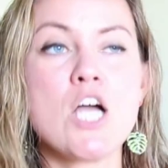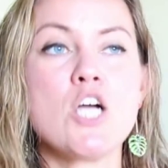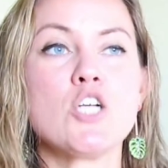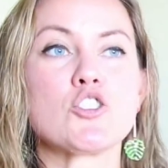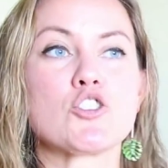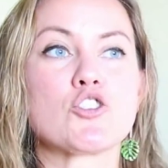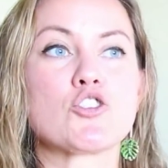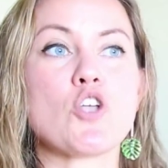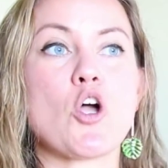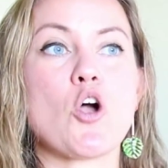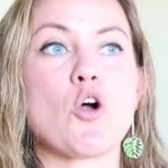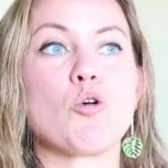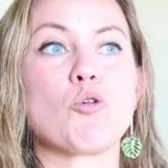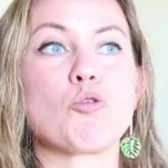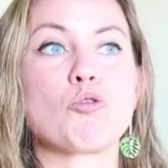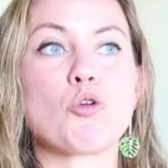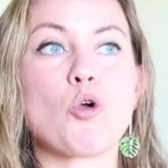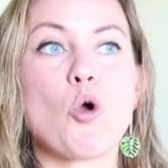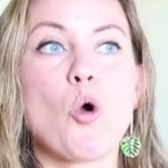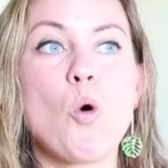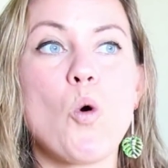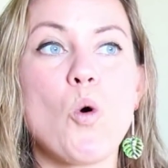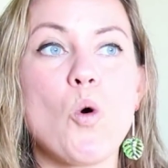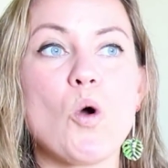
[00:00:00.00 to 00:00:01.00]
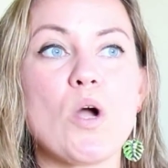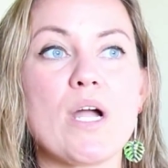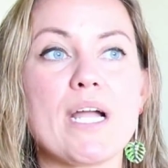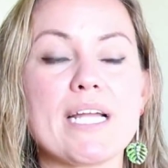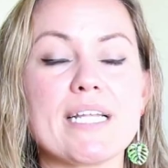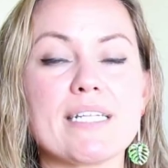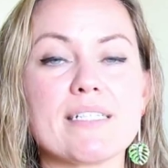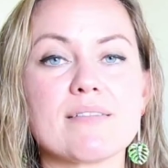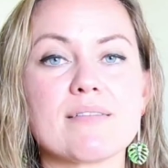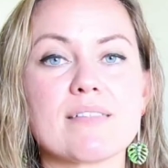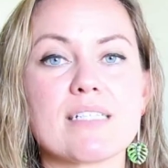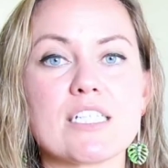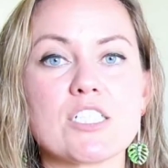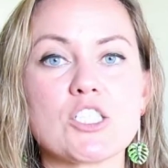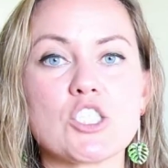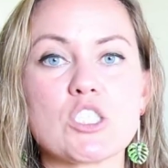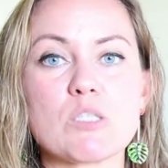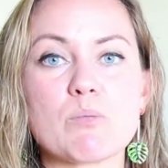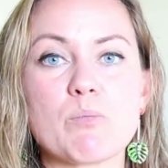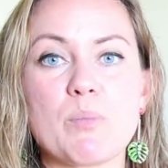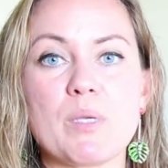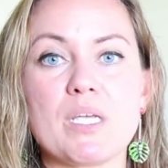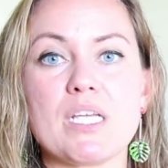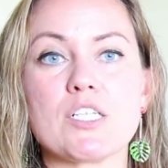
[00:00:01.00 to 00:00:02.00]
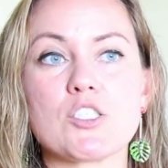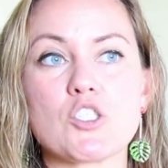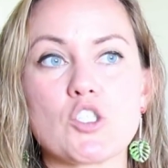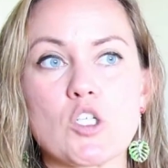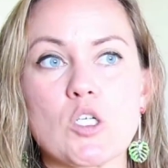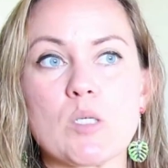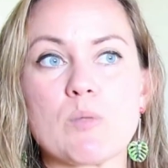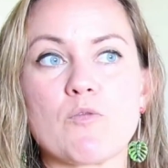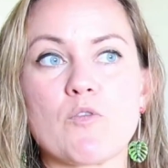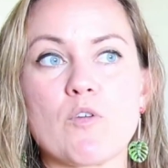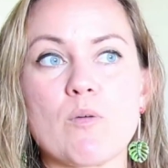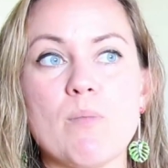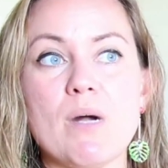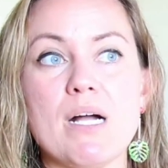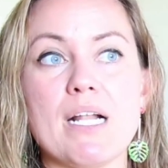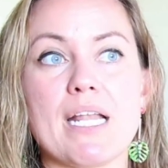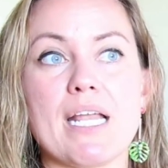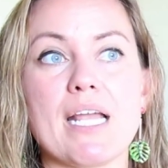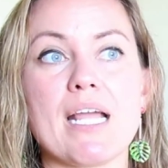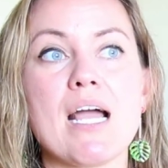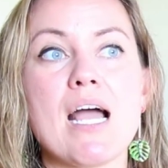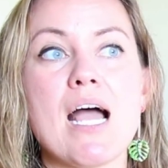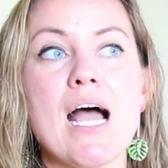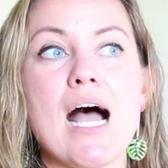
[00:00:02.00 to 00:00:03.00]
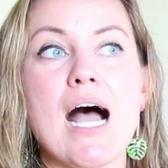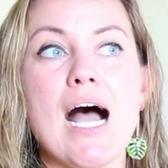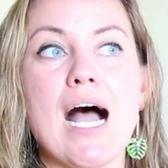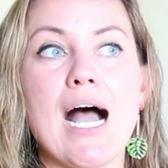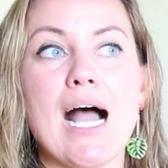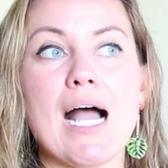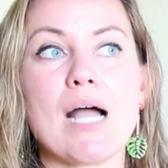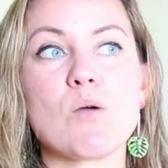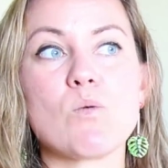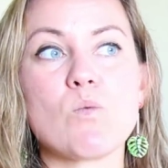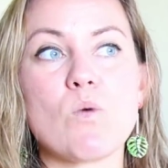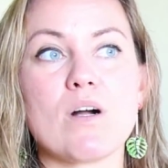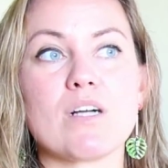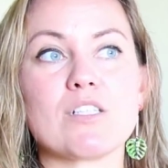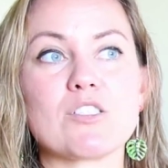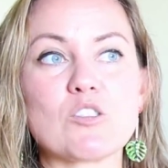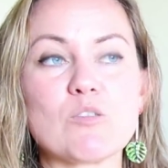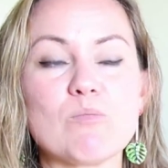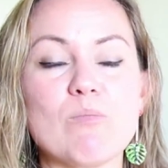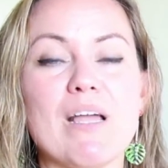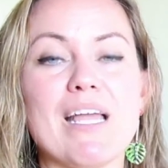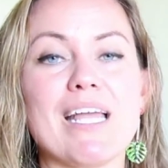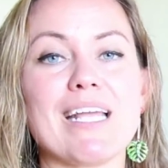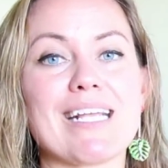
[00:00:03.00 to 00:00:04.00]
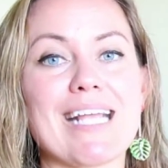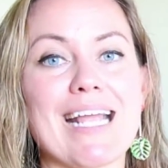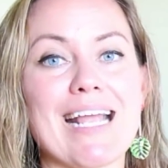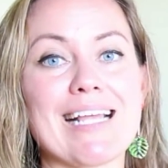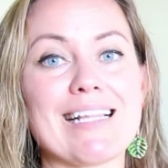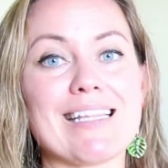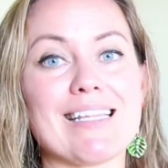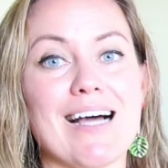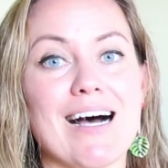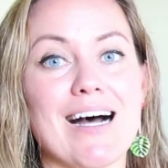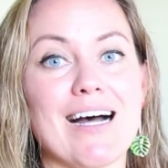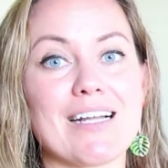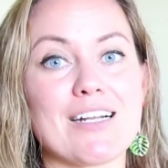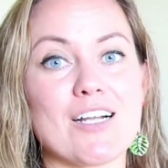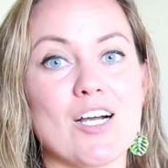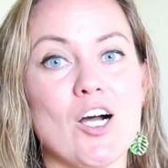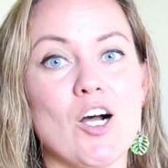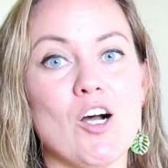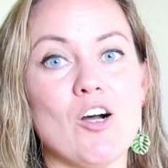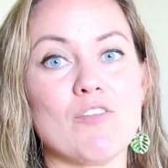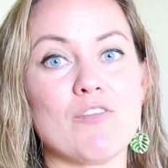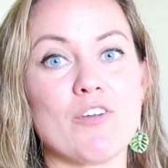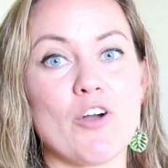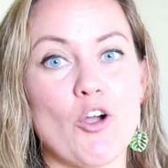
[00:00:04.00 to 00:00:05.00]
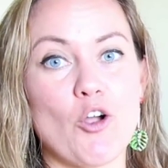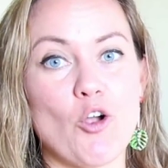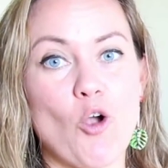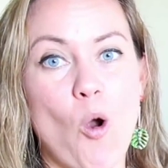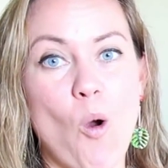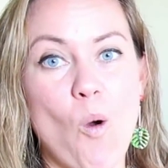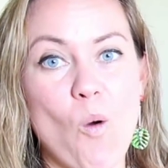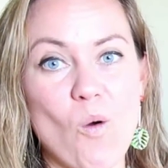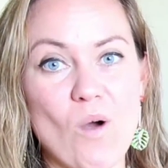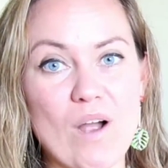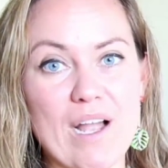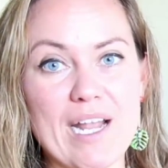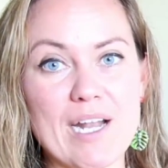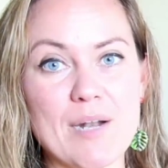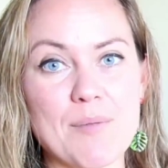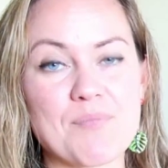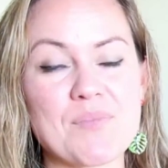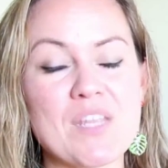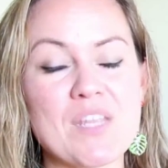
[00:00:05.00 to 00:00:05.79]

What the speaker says: So coin can just be a term for money. I want to make a lot of coin.